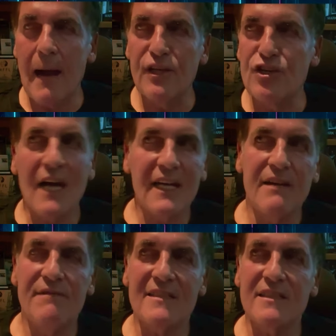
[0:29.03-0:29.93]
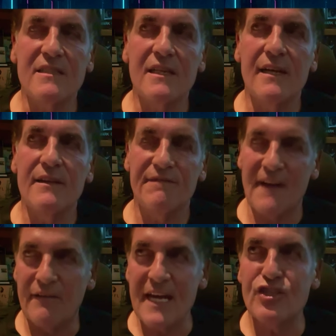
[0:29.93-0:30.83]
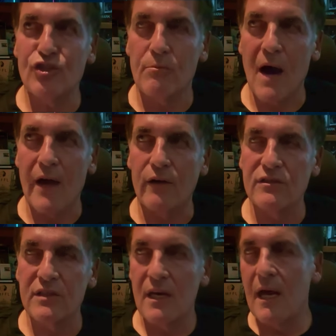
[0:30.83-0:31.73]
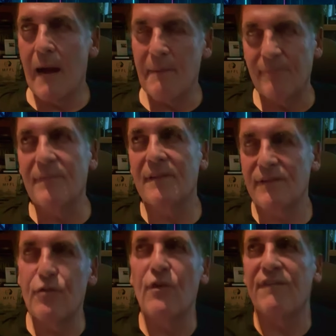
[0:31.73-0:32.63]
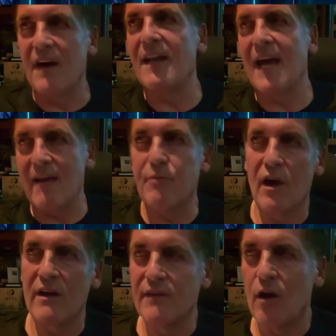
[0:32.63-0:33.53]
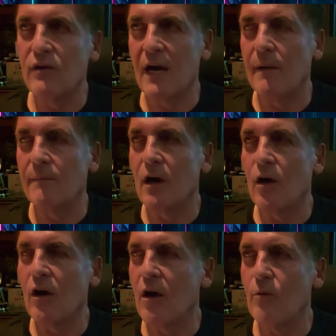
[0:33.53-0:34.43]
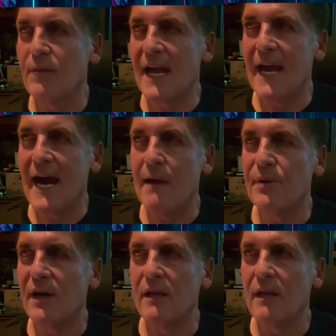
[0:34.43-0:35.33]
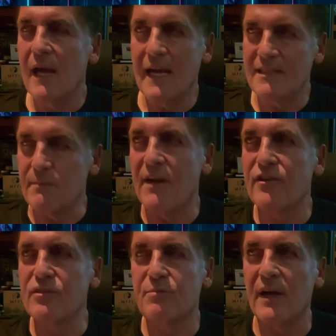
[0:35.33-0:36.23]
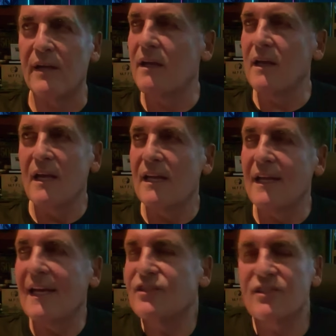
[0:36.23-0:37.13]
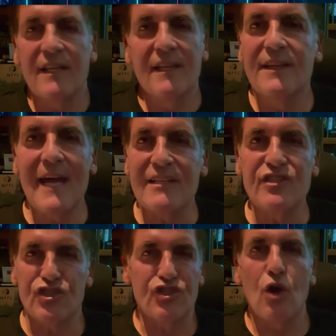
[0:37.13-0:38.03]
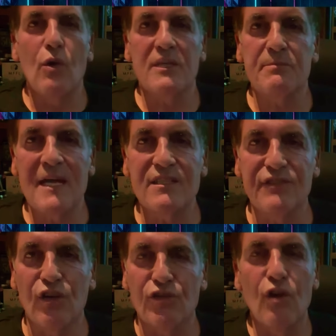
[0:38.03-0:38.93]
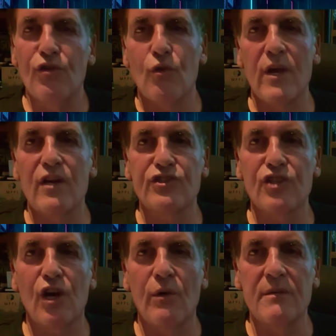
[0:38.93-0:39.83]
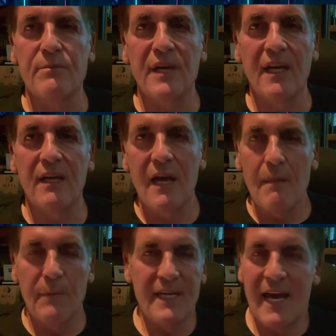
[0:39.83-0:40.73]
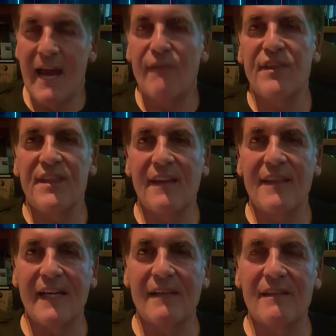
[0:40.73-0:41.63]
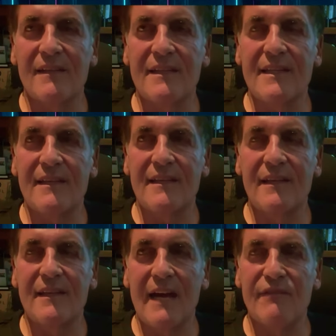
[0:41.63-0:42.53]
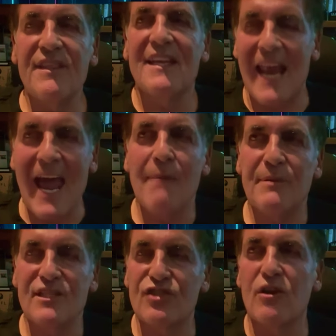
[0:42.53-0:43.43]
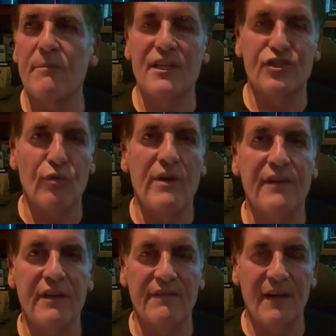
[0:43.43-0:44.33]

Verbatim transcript: you're not going to invest in, in the foundational models. I mean, through a fund, I have part of um, OpenAI, but and some others, but it's that's just so expensive. You don't know who the winners are going to be, but yet everything that everything that happens is going to be a derivative